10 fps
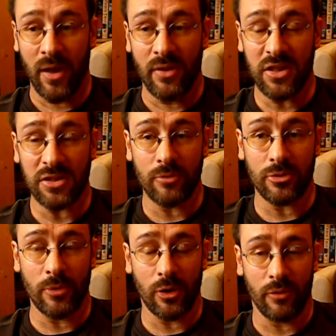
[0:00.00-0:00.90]
this comes
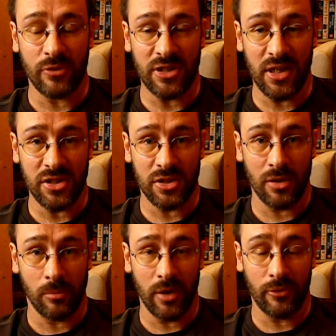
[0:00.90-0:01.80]
from
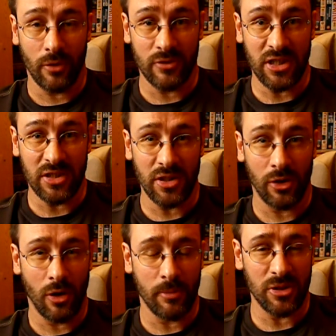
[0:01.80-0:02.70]
a brief conversation in
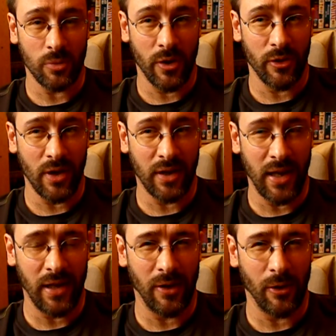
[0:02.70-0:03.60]
comments with
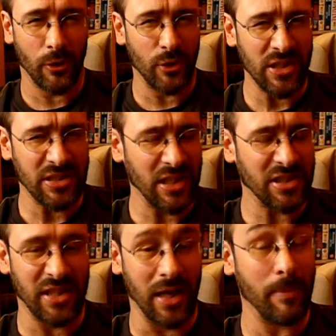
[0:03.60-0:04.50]

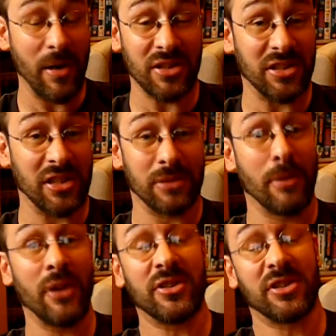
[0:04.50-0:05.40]
KLL360 about 6 months